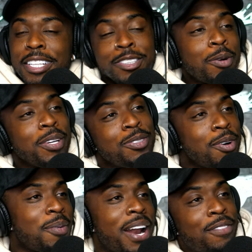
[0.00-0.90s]
and so we
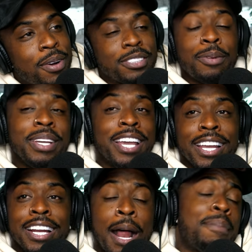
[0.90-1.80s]
doing whatever. So we
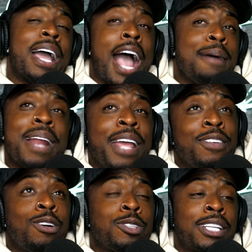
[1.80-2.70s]
kicking it. I'm like, I'm not
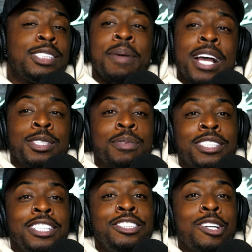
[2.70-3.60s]
even going to try to smash him
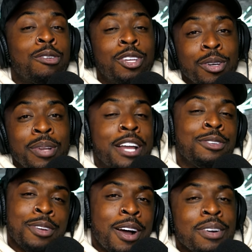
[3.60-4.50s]
because he's so cute.
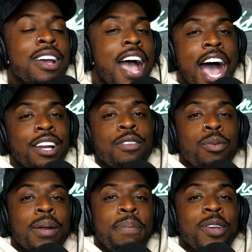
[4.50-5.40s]
Like, you know, I don't
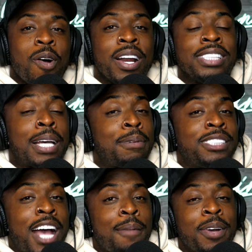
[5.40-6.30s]
even want to be on that type
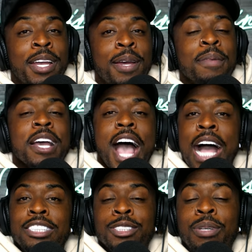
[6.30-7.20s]
of time with him.
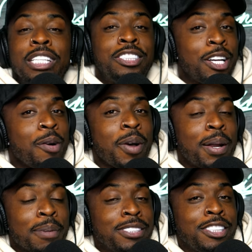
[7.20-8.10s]
I just want to chill
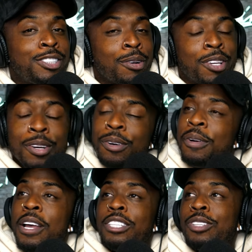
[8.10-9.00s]
with him because he's so
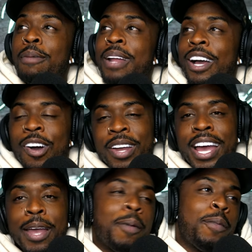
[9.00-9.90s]
cute. So I'm like,
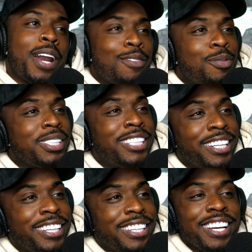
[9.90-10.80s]
okay, whatever, we
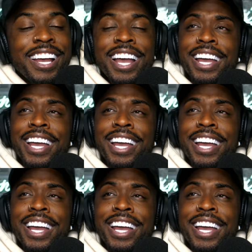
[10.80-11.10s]
chilling.